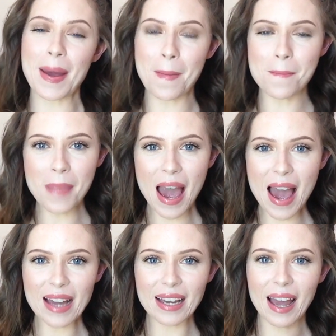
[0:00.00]
I'm
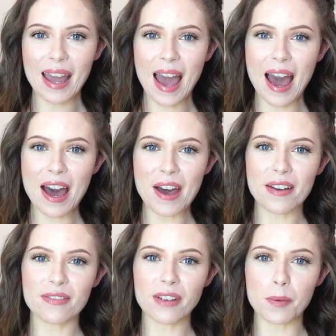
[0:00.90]
back. I
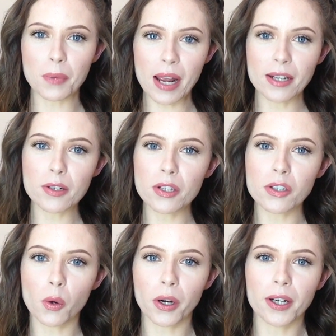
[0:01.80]
have a brand new
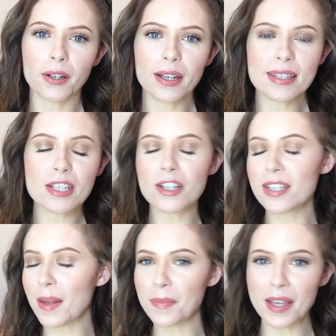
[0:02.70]
tutorial. It's
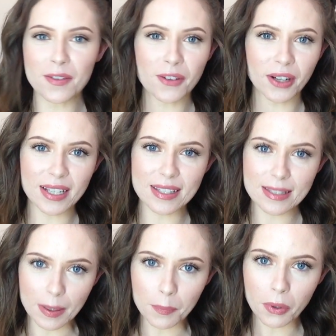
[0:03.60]
just something very
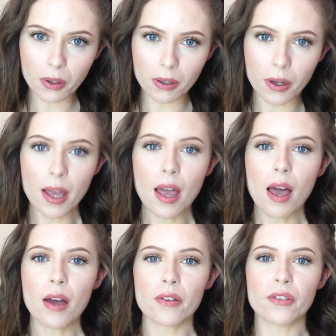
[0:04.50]
simple,
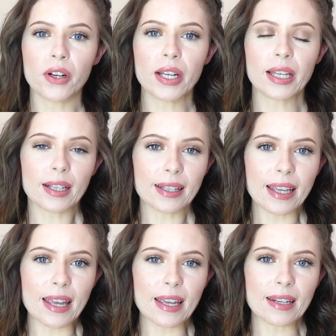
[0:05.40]
very
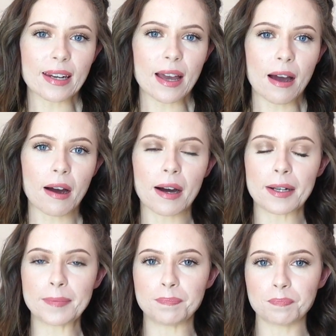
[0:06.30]
clean.
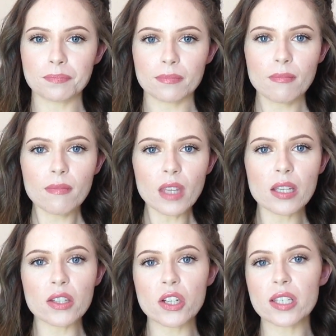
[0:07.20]

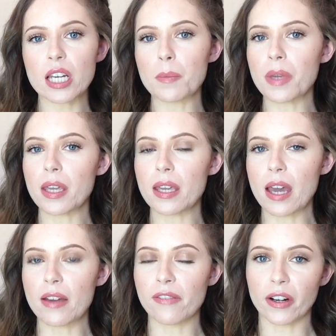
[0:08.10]
It's just gonna be
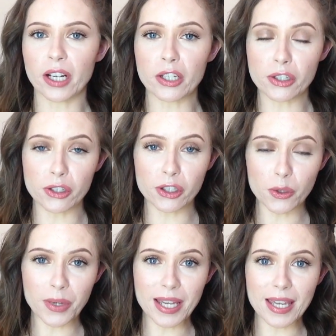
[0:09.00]
a very
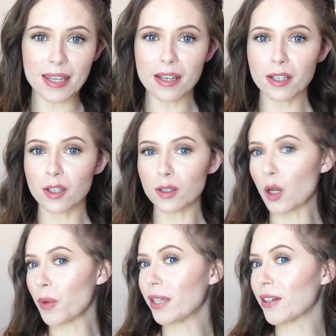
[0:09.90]
dewy,
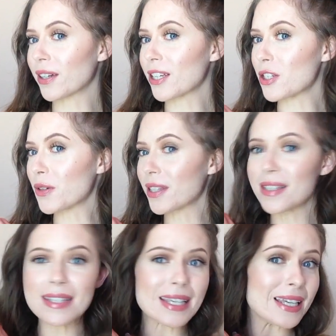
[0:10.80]
glowy look, as you can
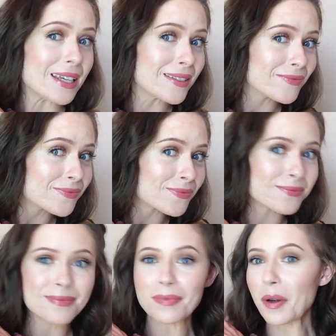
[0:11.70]
see.
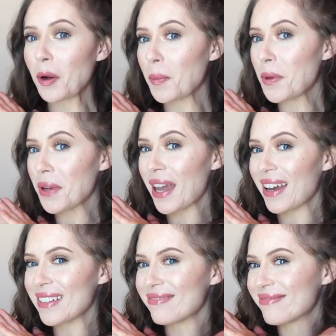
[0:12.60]
I hope you
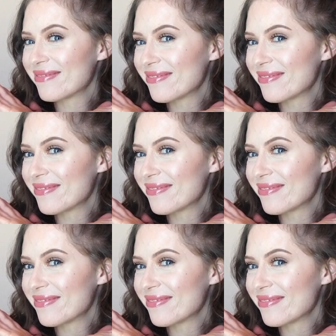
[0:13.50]
can.